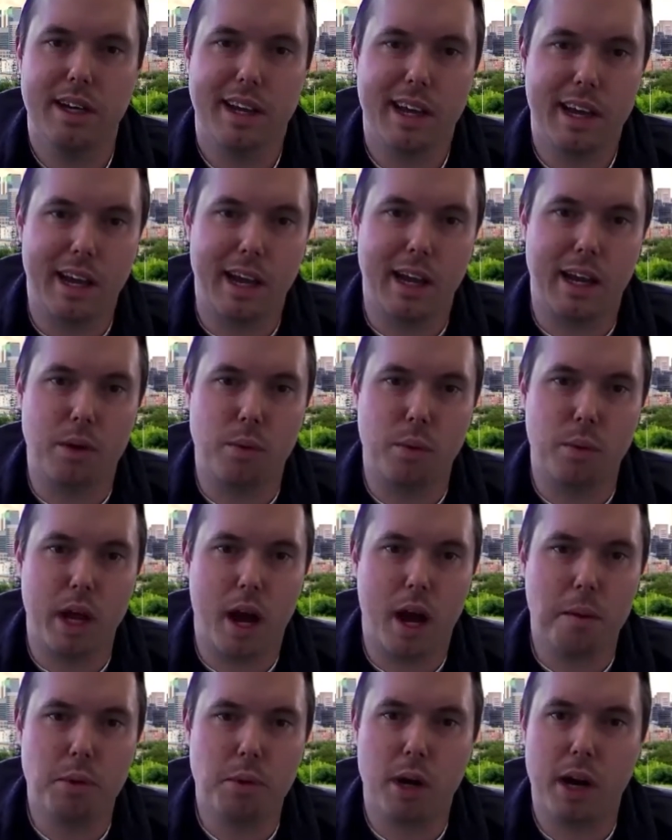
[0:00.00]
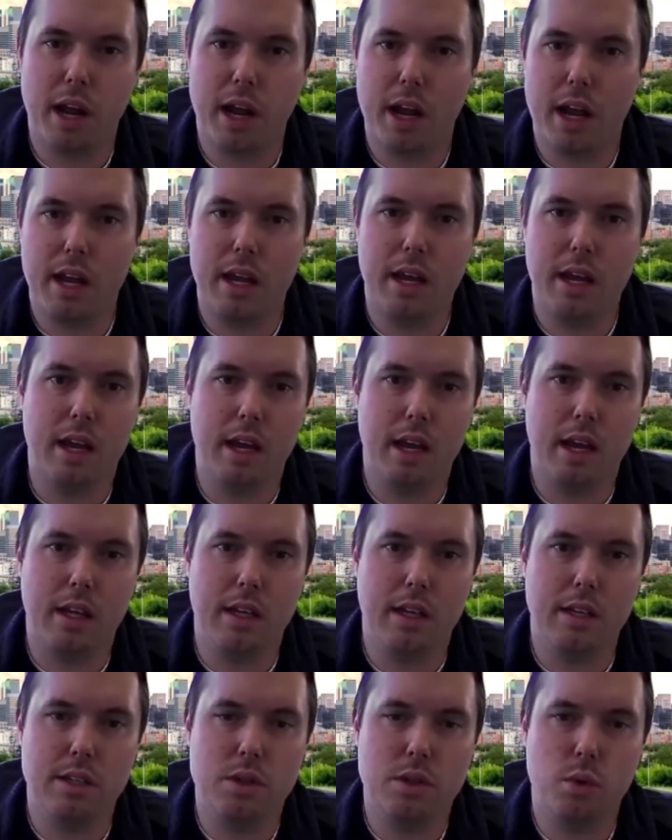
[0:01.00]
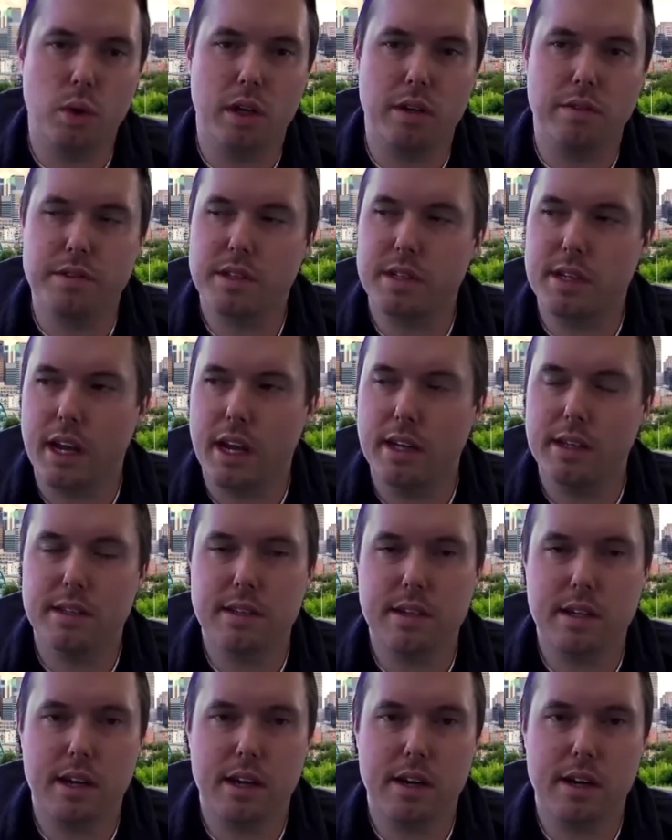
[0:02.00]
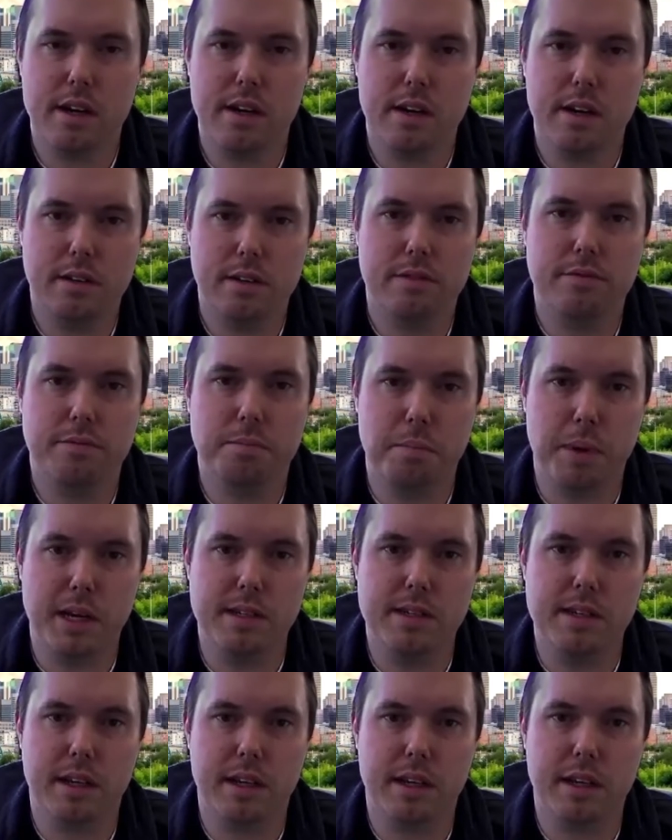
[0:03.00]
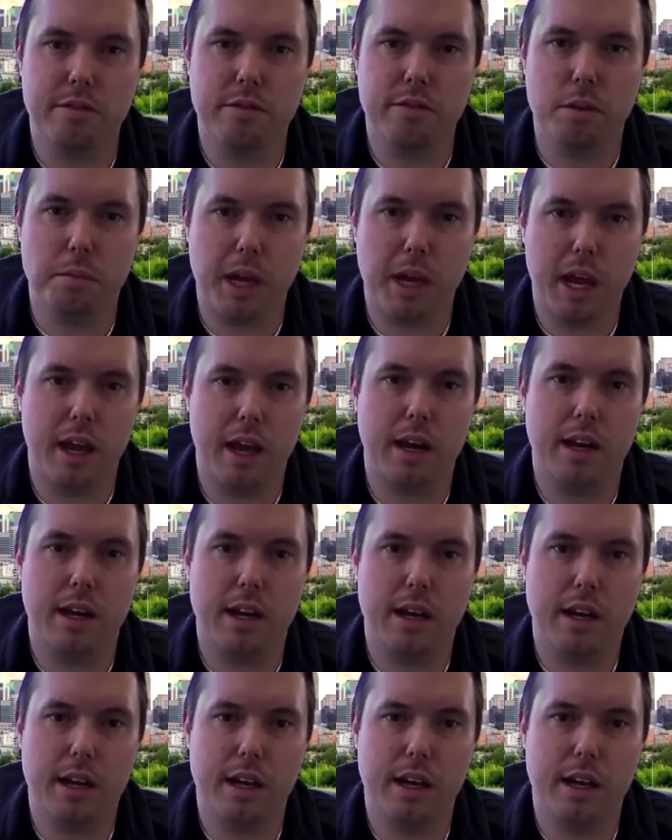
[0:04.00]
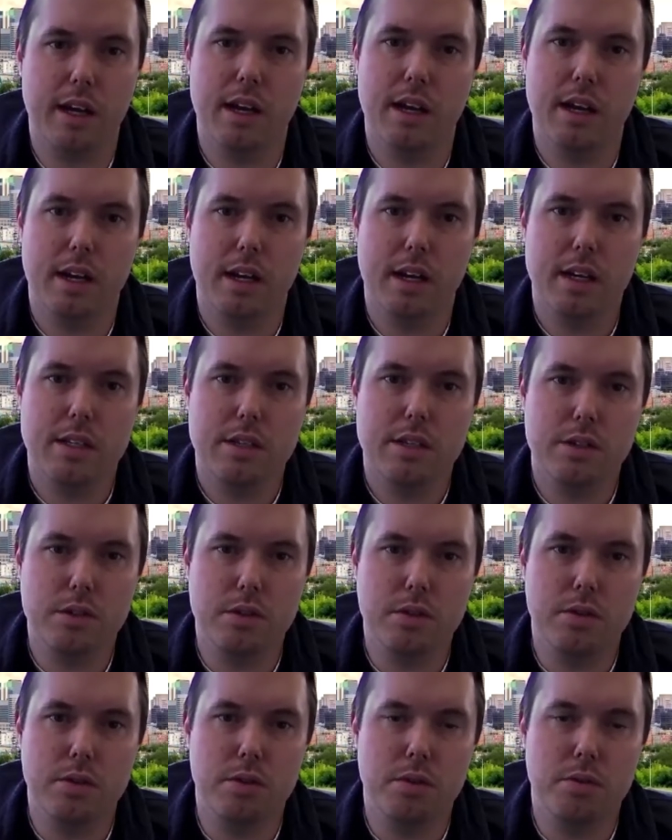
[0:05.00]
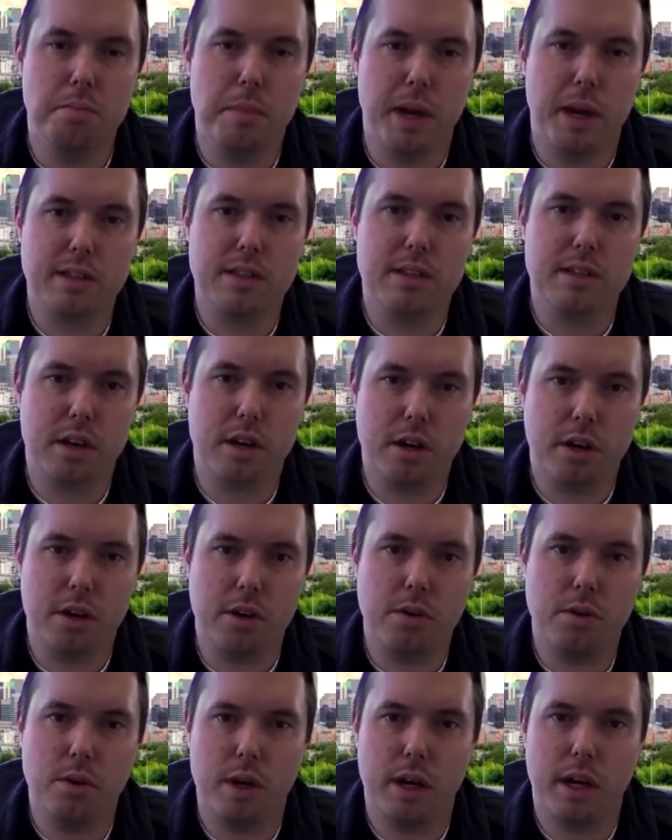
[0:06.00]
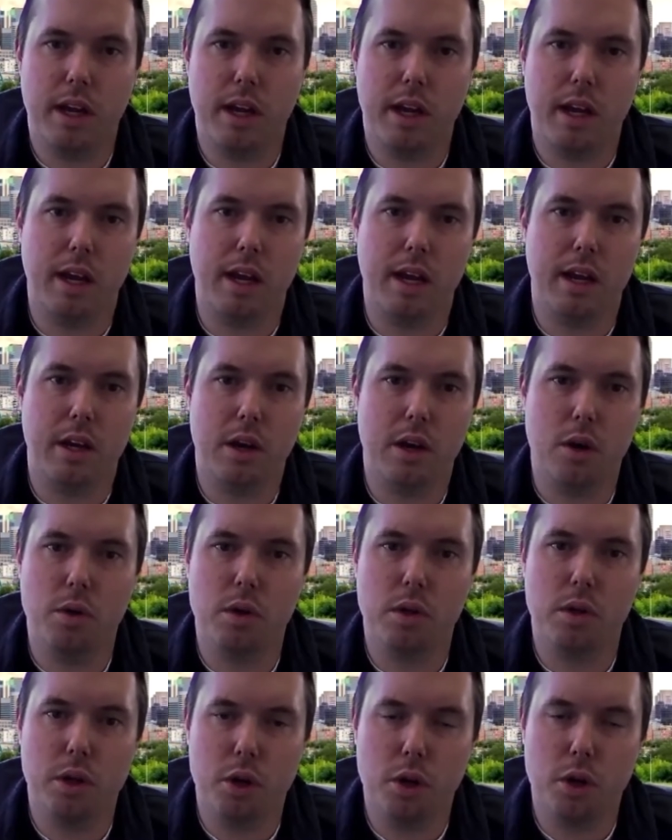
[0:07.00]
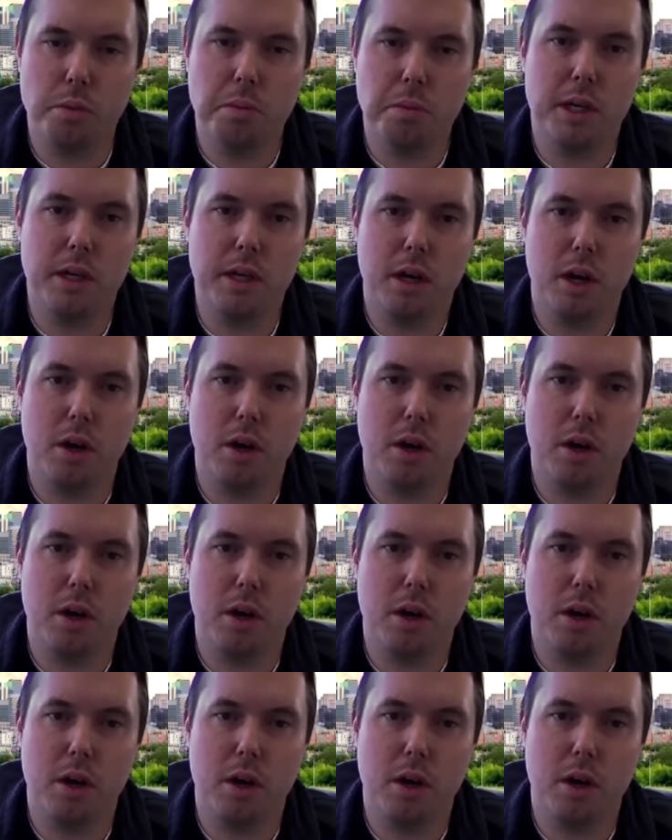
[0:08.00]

And we operate in 12 states here, basically from Canada to Mexico and Oklahoma